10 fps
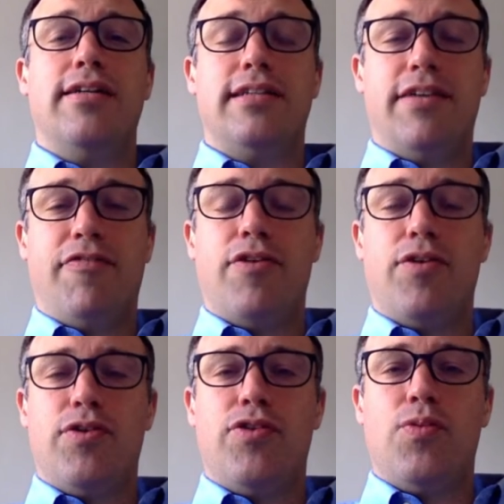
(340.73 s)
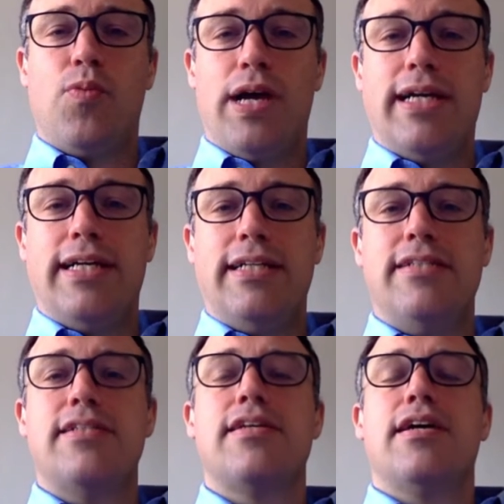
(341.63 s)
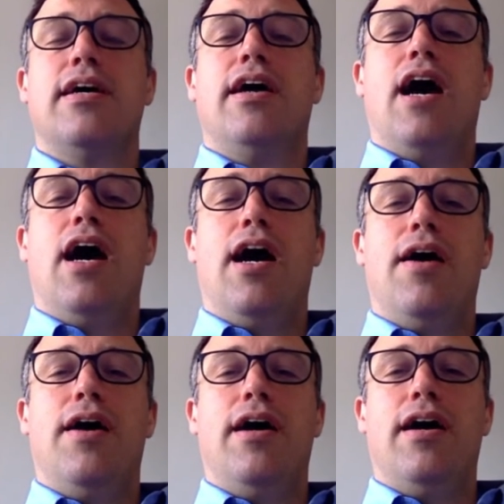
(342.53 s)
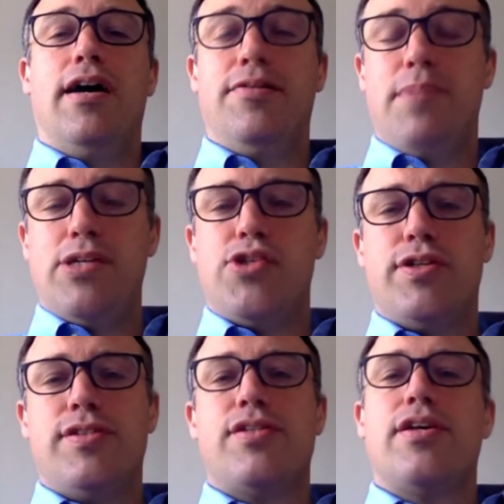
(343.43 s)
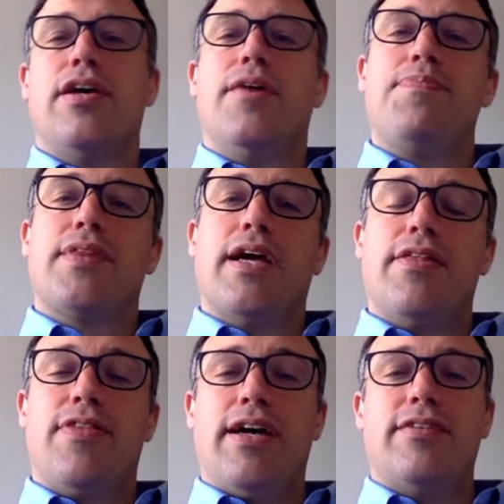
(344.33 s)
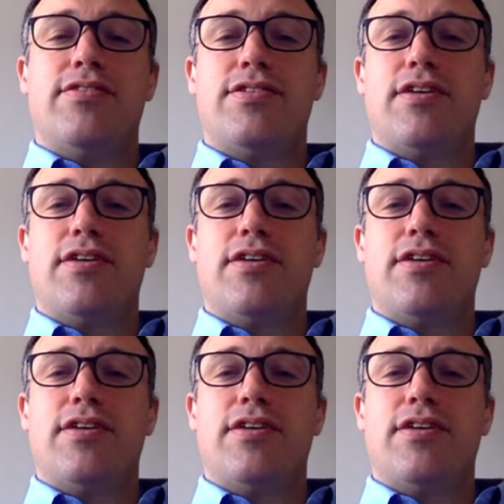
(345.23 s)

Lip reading: different ways and measures that